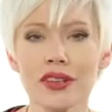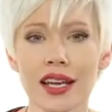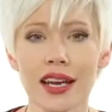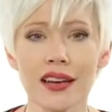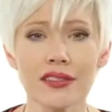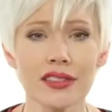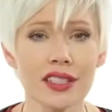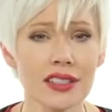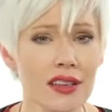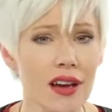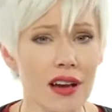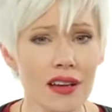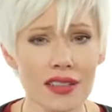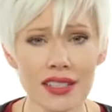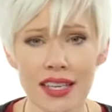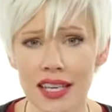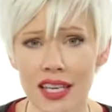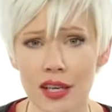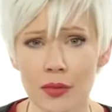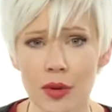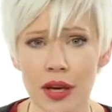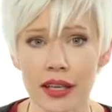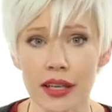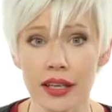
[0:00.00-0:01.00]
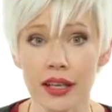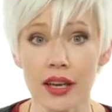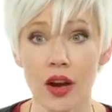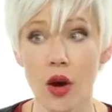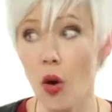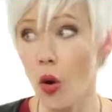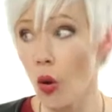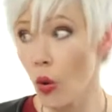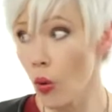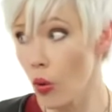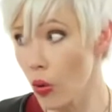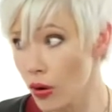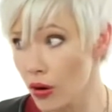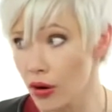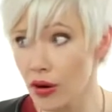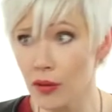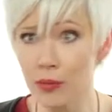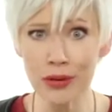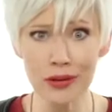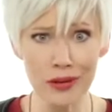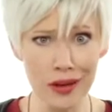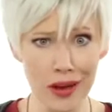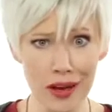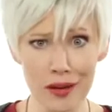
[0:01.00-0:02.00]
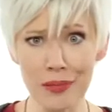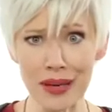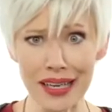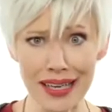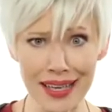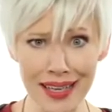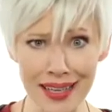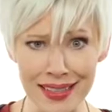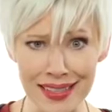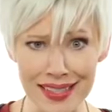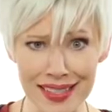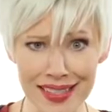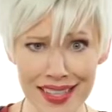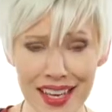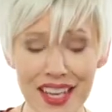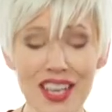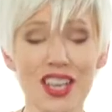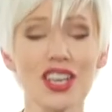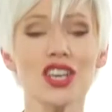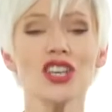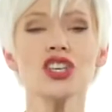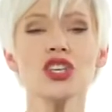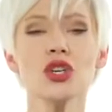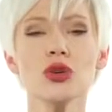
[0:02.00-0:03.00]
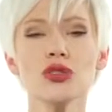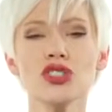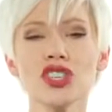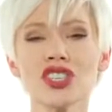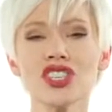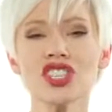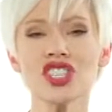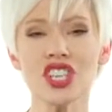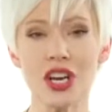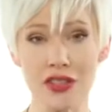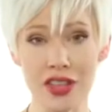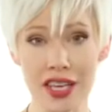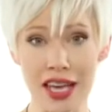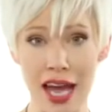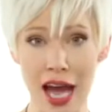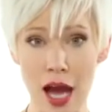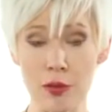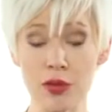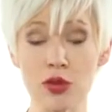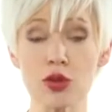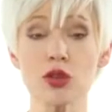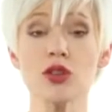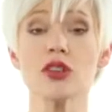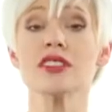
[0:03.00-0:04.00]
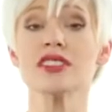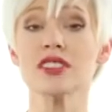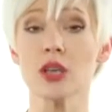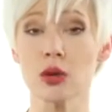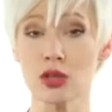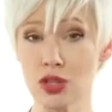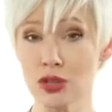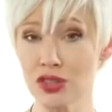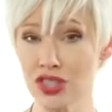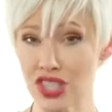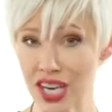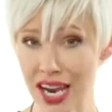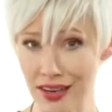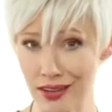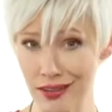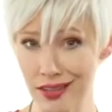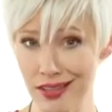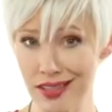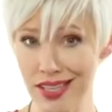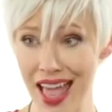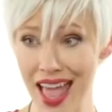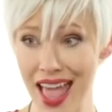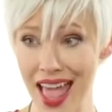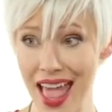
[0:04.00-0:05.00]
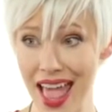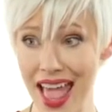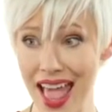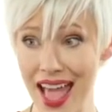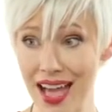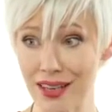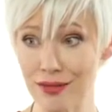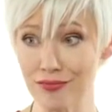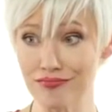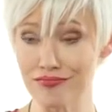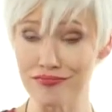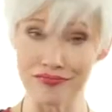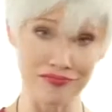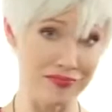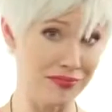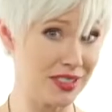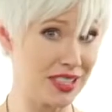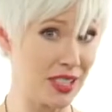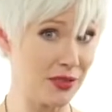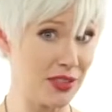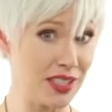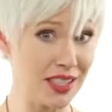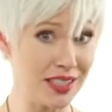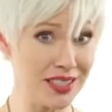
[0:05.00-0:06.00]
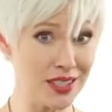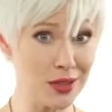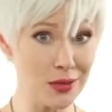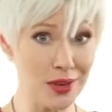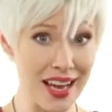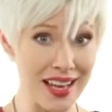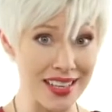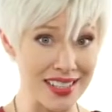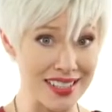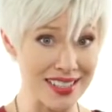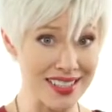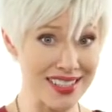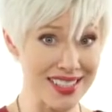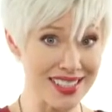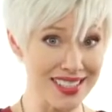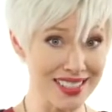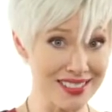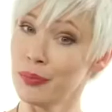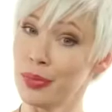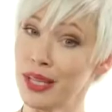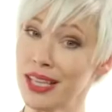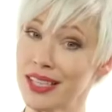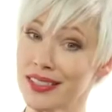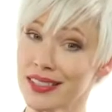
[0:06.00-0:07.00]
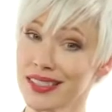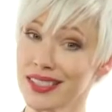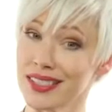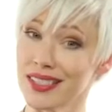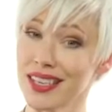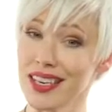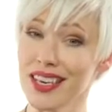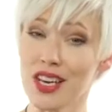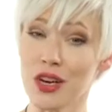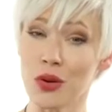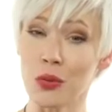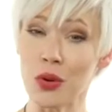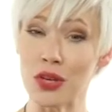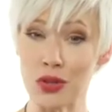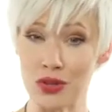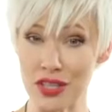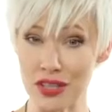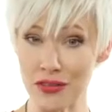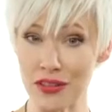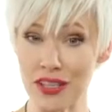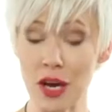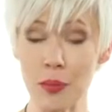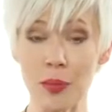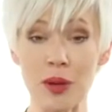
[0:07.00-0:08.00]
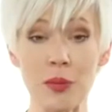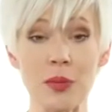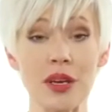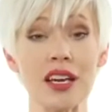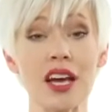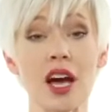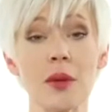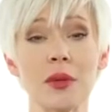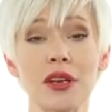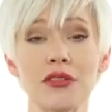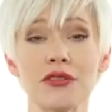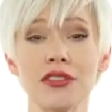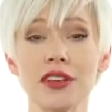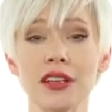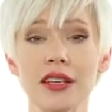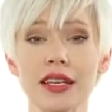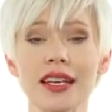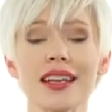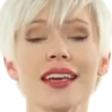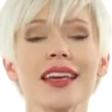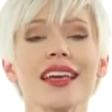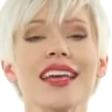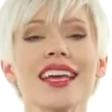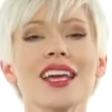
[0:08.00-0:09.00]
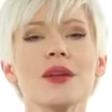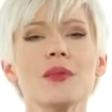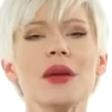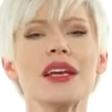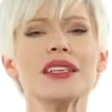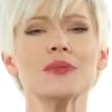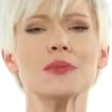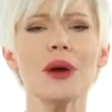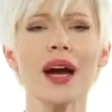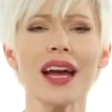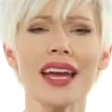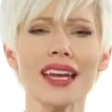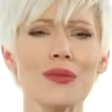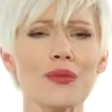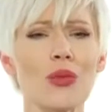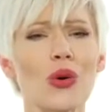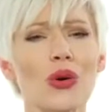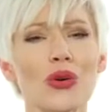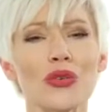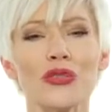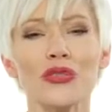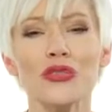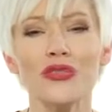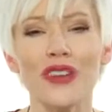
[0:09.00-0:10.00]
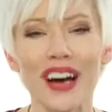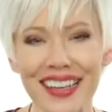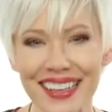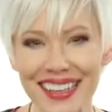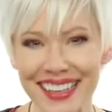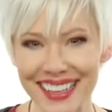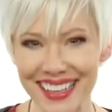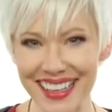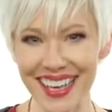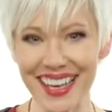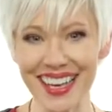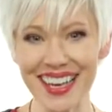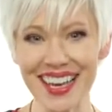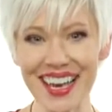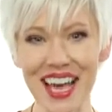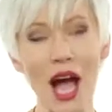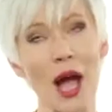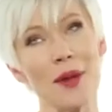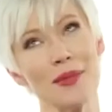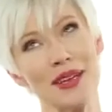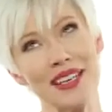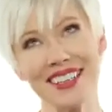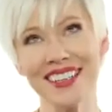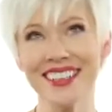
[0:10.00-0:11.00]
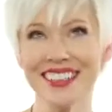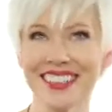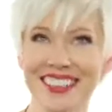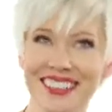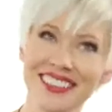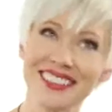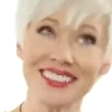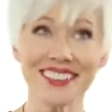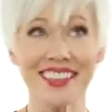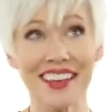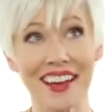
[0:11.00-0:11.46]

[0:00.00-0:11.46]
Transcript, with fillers: don't even have to talk to anybody or put on pants. You just share the app through your social channels, and Divvee does the rest. Plus, when you divvy up and become an affiliate, it makes buying more fun. I mean,